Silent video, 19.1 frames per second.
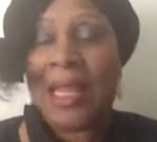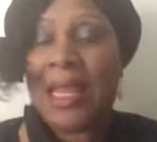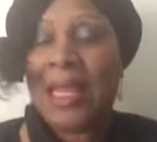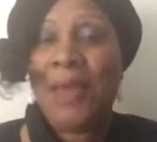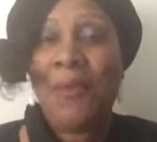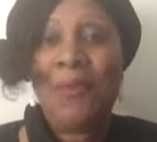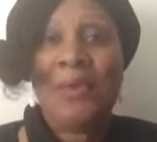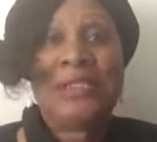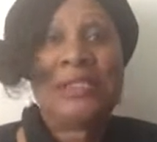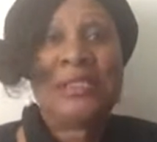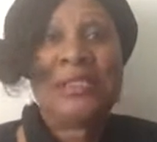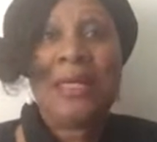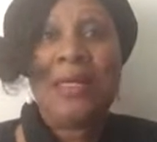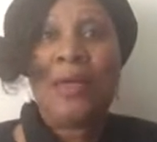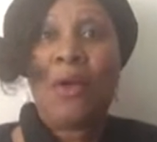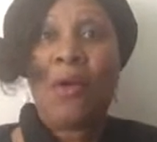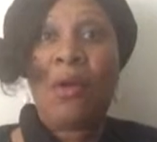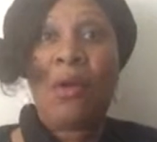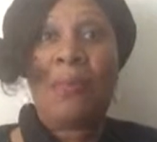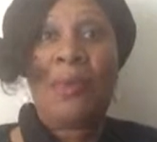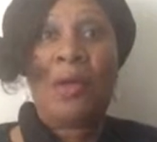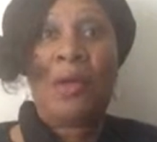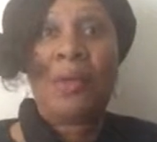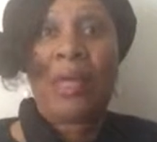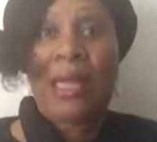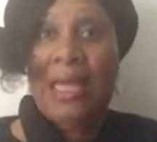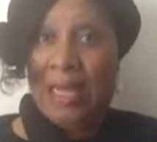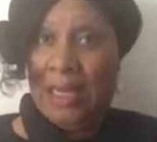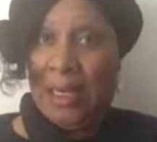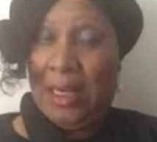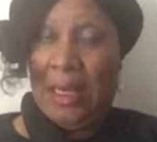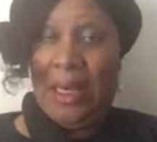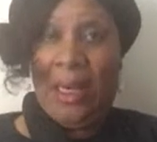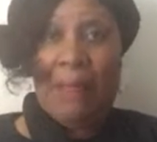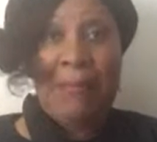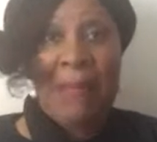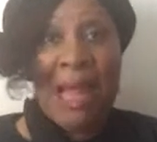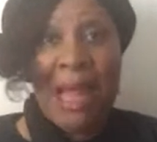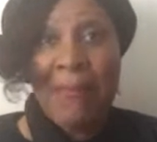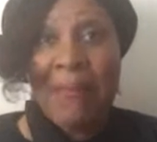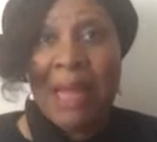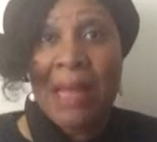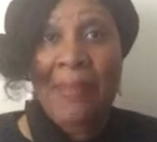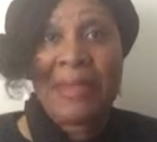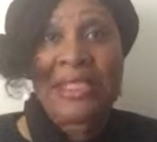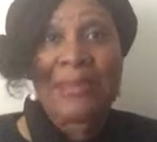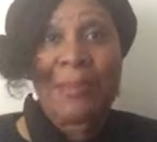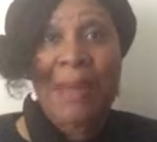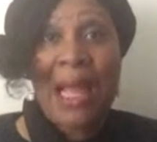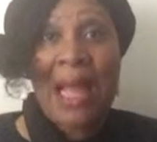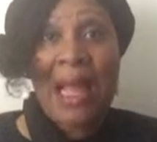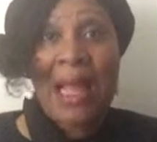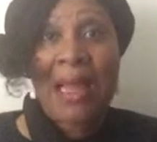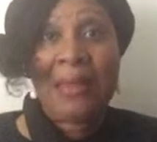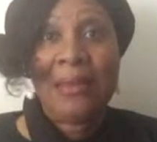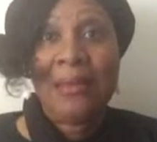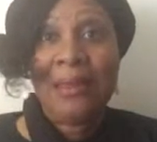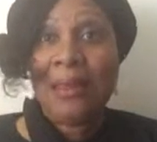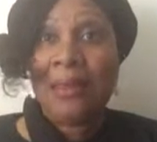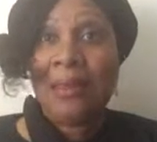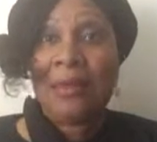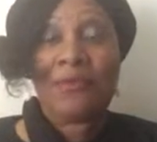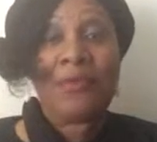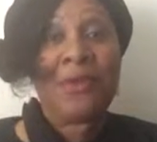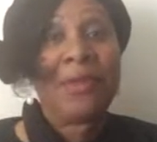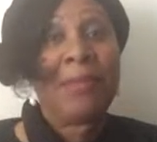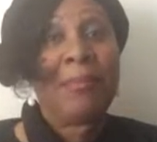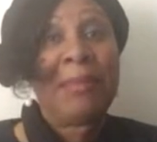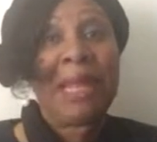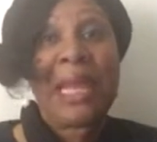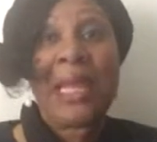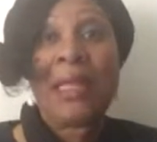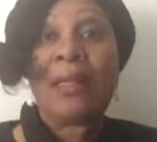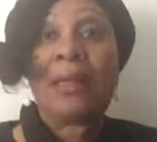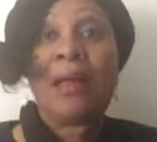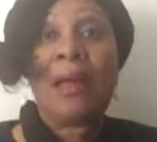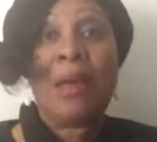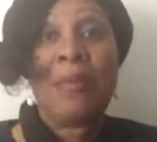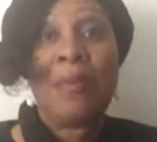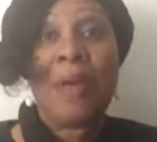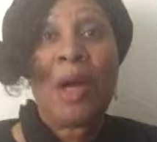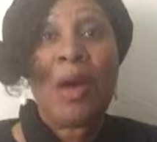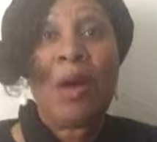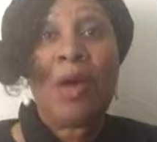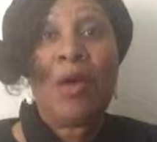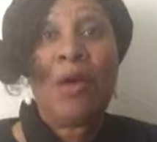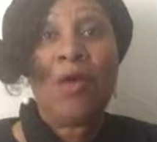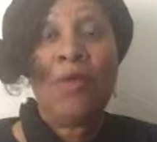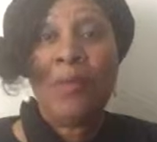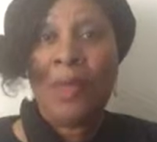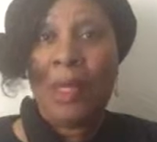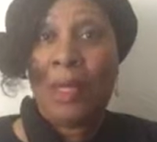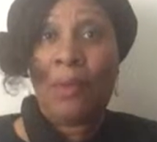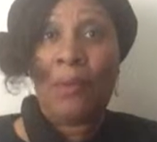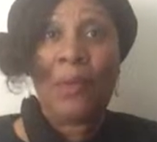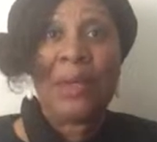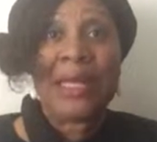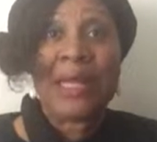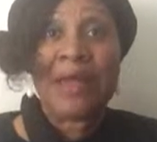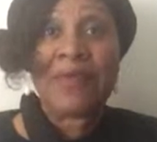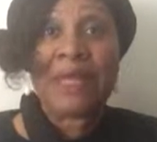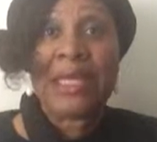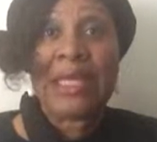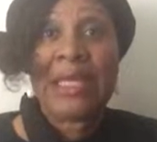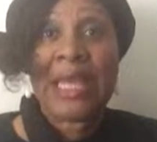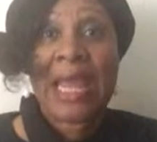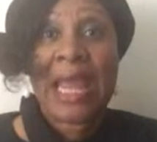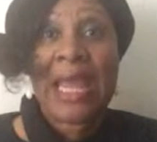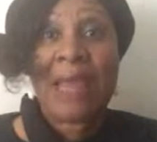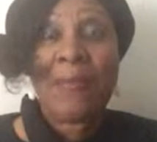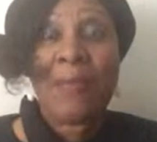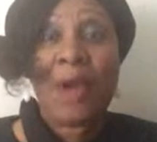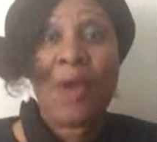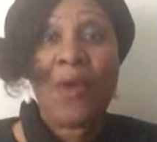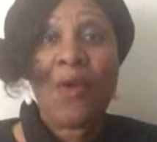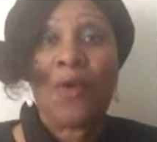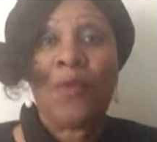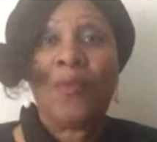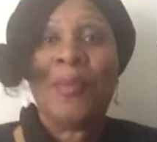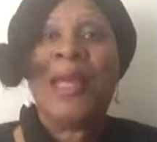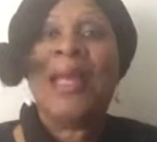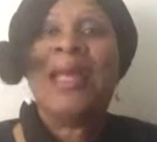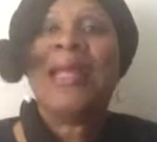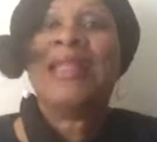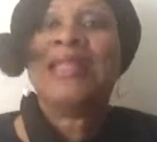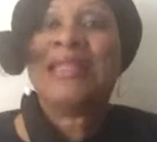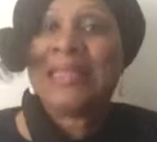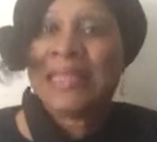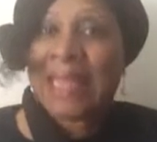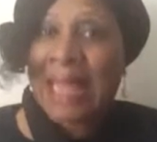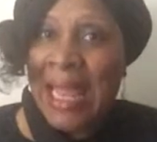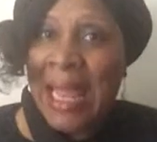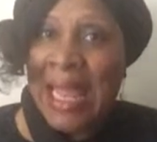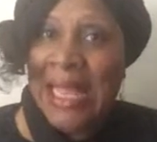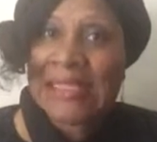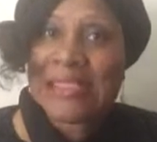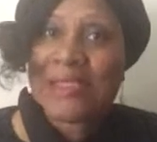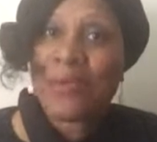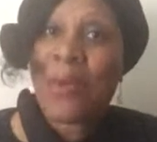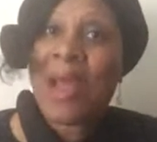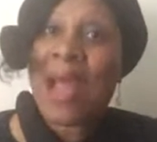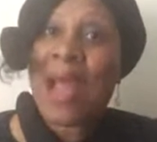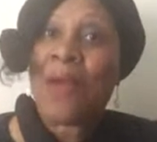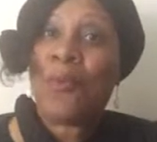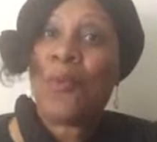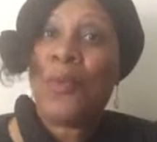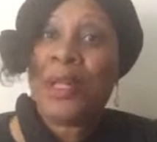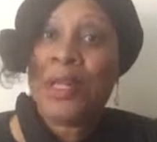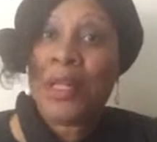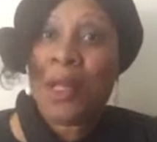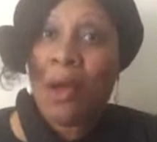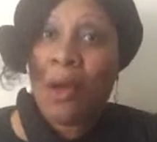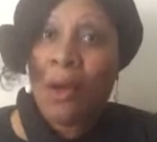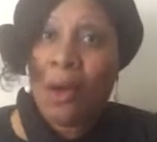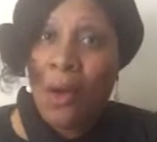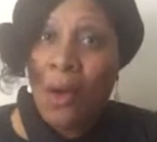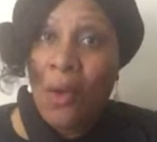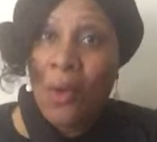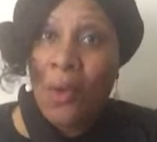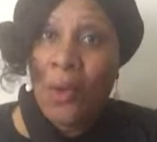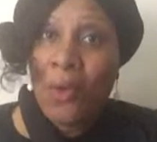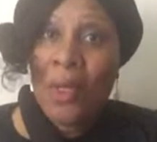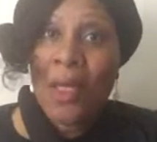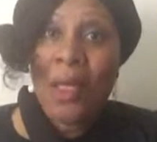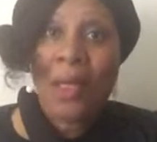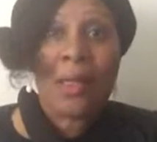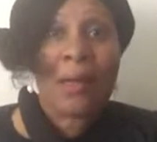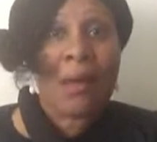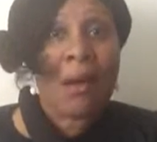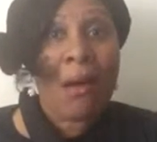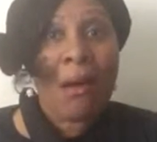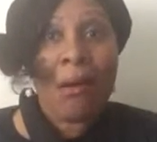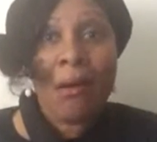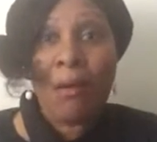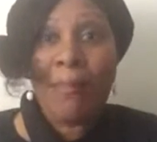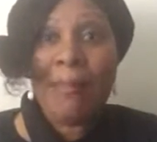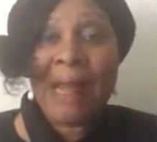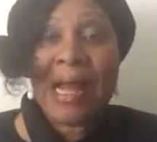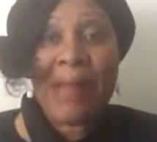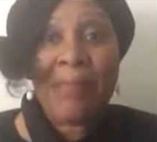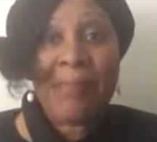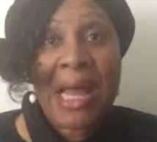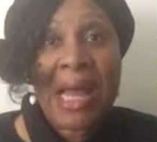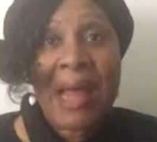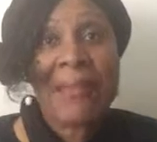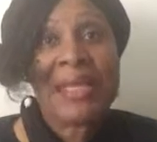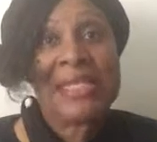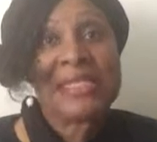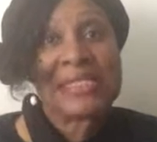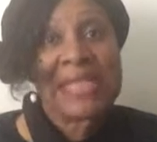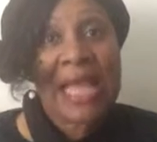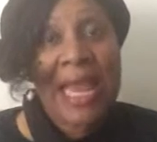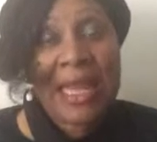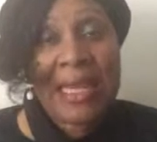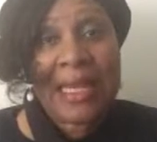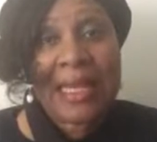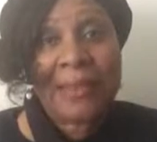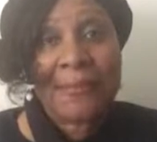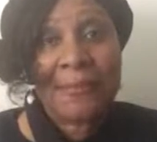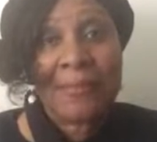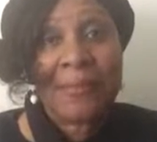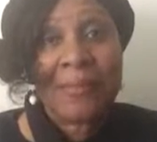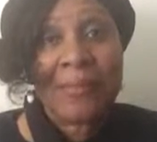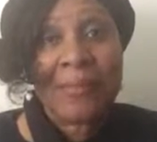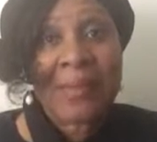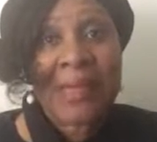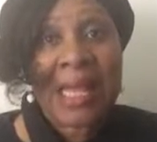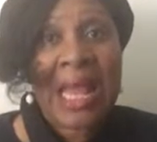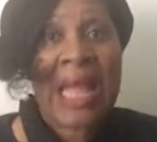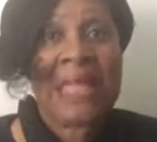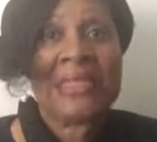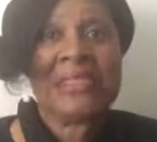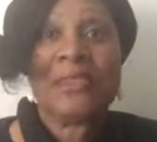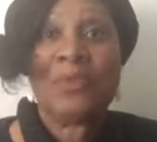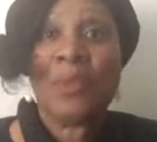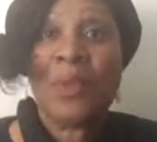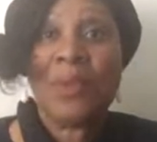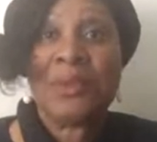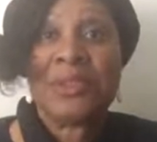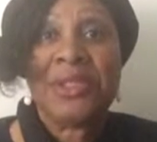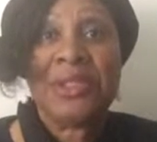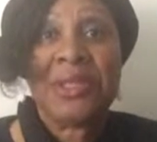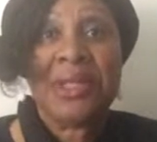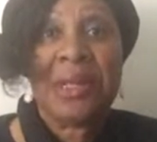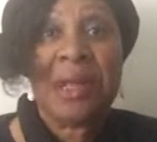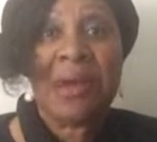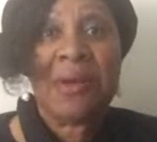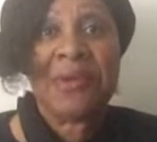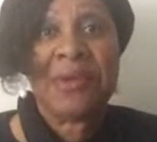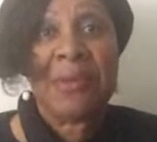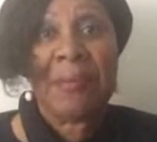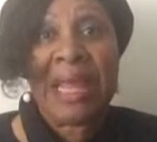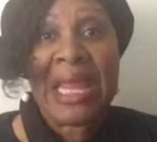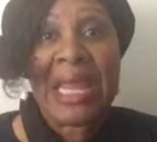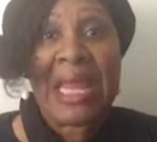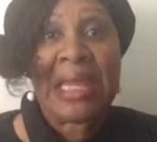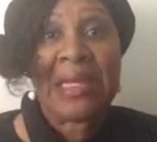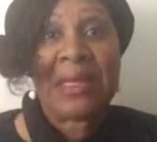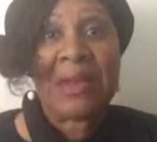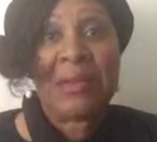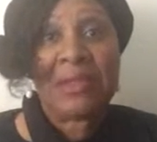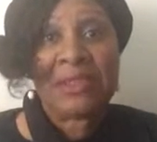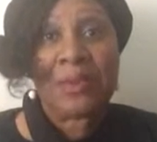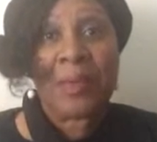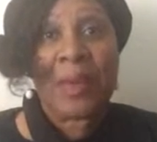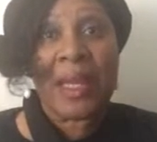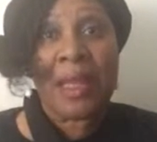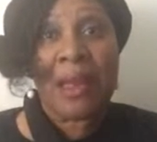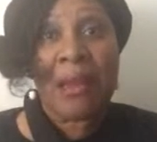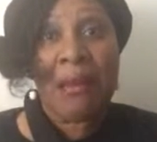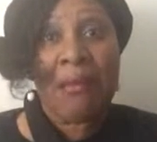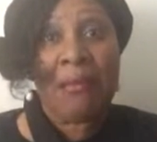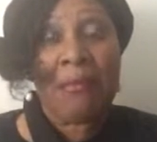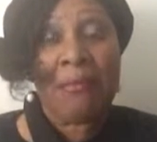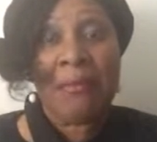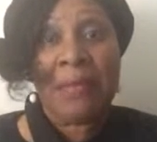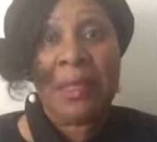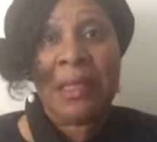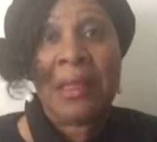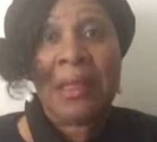It was the normal, in my mama's mind, for the man to come home whenever he came home. That's why when the hoe called my mama saying, I just want you to know your man on his way home.